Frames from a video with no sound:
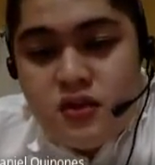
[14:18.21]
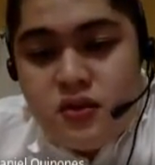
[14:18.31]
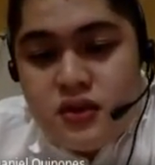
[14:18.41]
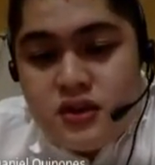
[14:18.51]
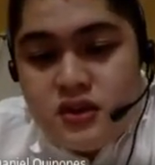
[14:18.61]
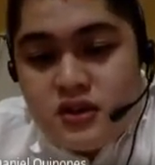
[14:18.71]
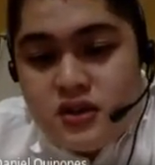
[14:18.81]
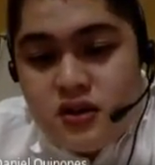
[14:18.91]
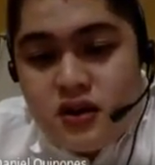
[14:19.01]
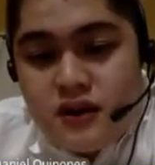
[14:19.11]
which has
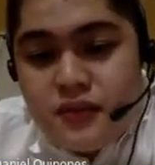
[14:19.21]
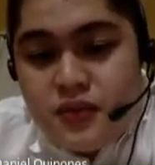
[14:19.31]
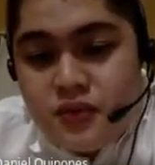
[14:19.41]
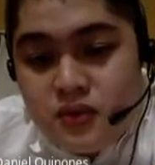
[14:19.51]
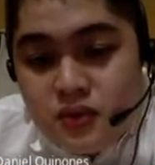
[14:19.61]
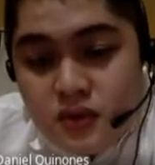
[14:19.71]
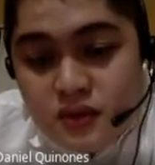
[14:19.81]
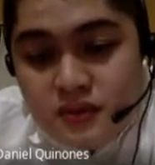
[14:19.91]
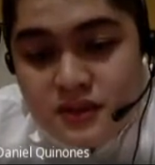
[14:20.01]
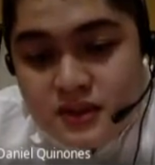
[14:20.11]
now come to
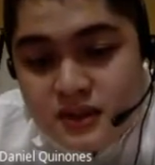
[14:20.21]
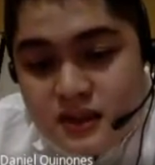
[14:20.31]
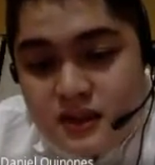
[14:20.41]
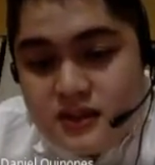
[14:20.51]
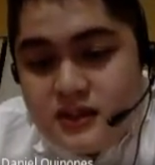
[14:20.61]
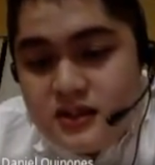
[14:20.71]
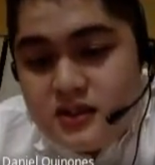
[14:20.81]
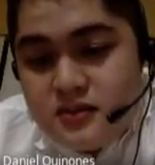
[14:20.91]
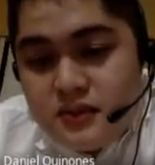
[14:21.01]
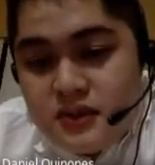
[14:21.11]
be seen as a
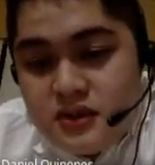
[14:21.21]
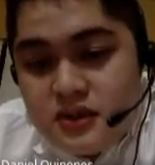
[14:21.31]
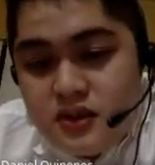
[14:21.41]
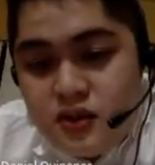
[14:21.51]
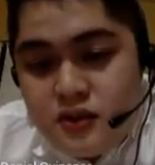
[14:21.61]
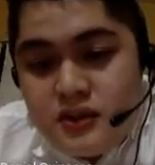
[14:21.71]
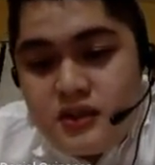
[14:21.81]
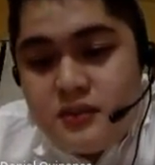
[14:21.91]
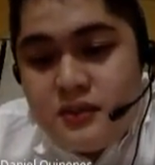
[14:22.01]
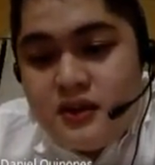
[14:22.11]
special human
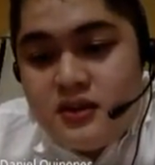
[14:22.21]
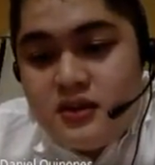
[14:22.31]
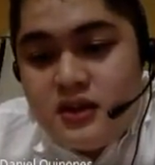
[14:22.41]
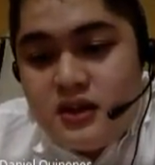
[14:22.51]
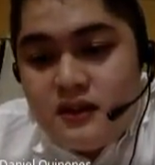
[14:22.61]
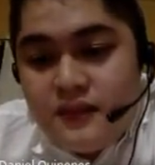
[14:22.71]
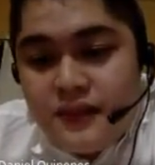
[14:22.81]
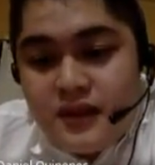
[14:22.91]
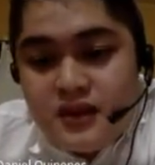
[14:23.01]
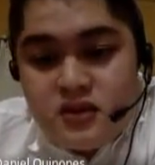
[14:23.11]
experience that
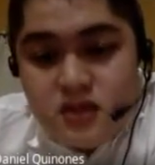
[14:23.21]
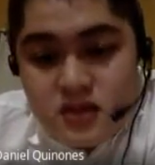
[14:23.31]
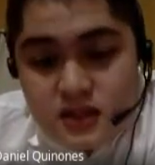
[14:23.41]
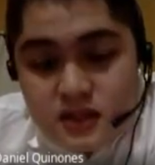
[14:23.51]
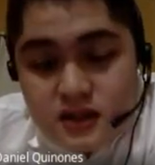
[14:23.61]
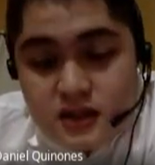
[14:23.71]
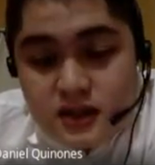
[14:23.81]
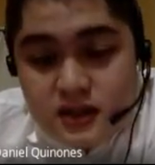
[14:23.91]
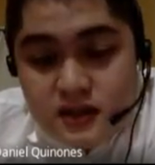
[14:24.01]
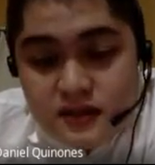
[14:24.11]
exalts and
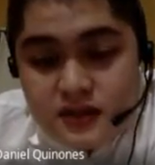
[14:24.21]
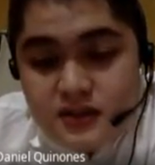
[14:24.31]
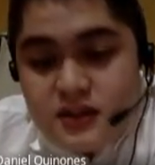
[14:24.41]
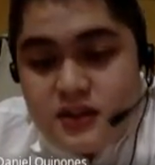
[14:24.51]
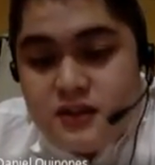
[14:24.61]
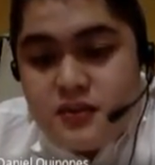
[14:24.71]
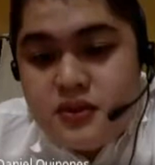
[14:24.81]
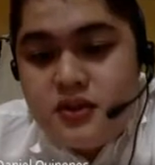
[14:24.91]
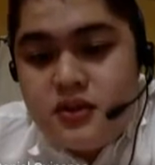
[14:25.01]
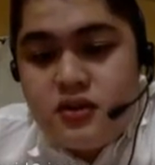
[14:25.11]
elevates the
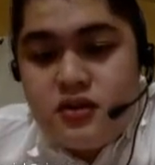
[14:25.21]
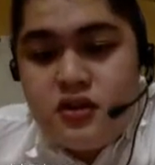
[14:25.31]
disposition